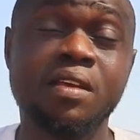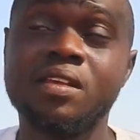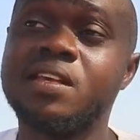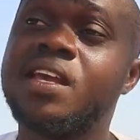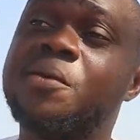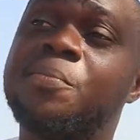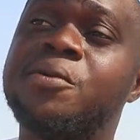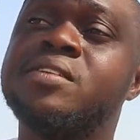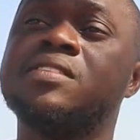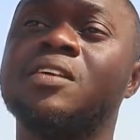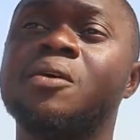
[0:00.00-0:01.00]
You get the
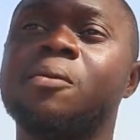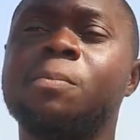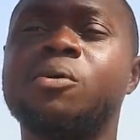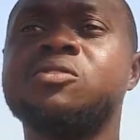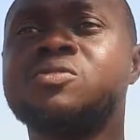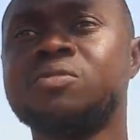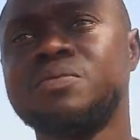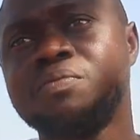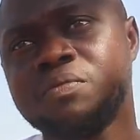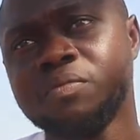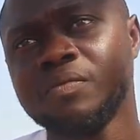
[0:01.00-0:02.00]
point? But
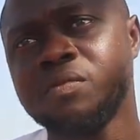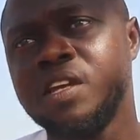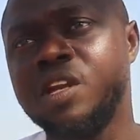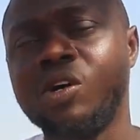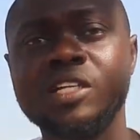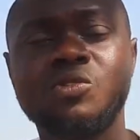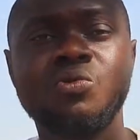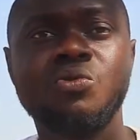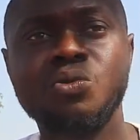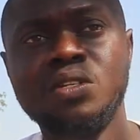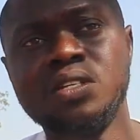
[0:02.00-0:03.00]
in order to
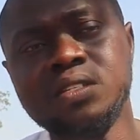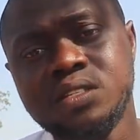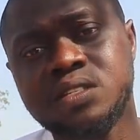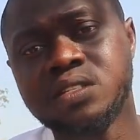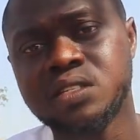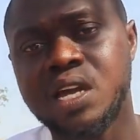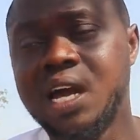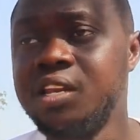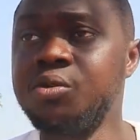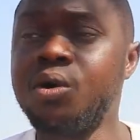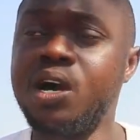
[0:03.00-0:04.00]
do this
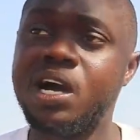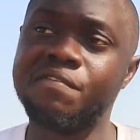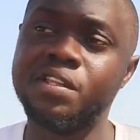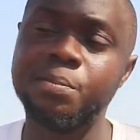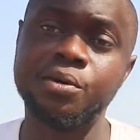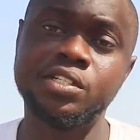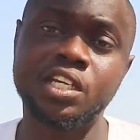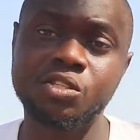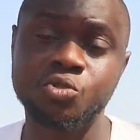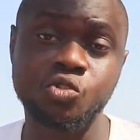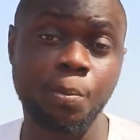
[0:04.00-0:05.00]
and you don't have the
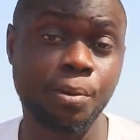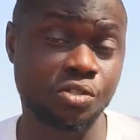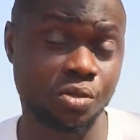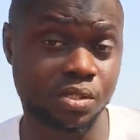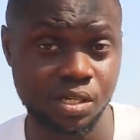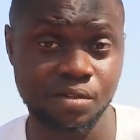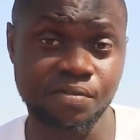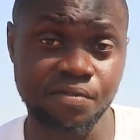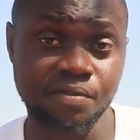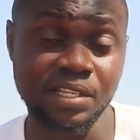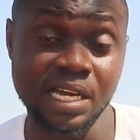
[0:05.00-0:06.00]
budget to support
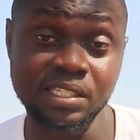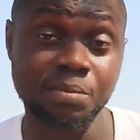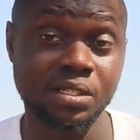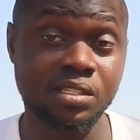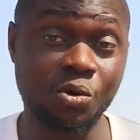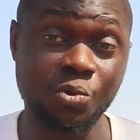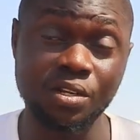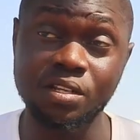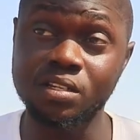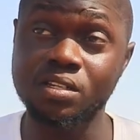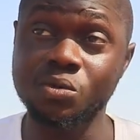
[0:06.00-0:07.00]
yourself, that's the mistake we
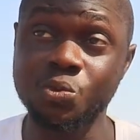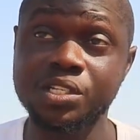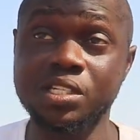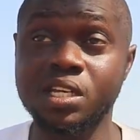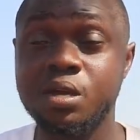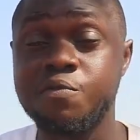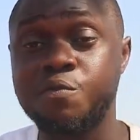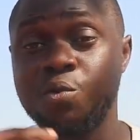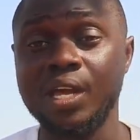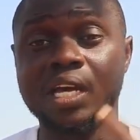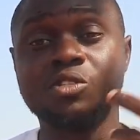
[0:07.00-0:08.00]
did, which if
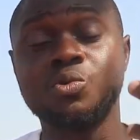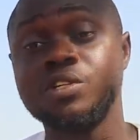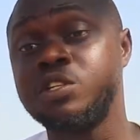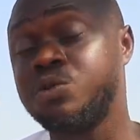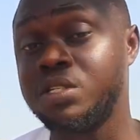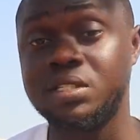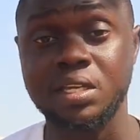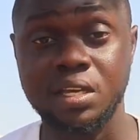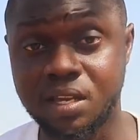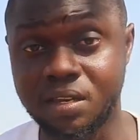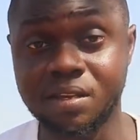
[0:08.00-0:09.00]
we are to redo this
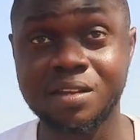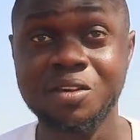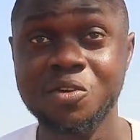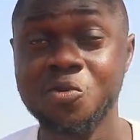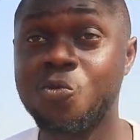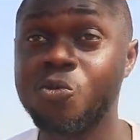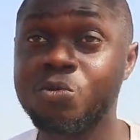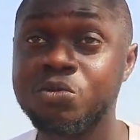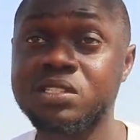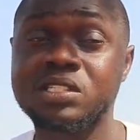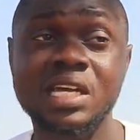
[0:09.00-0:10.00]
again,
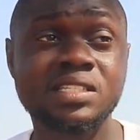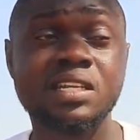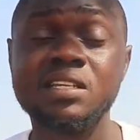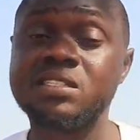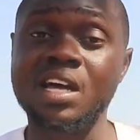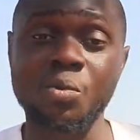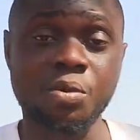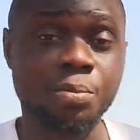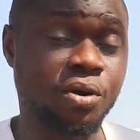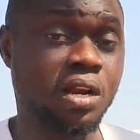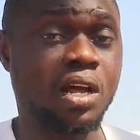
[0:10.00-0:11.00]
we'll certainly start
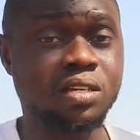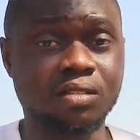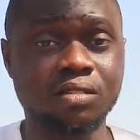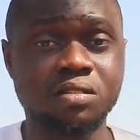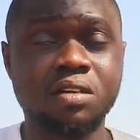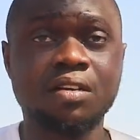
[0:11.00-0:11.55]
with broilers.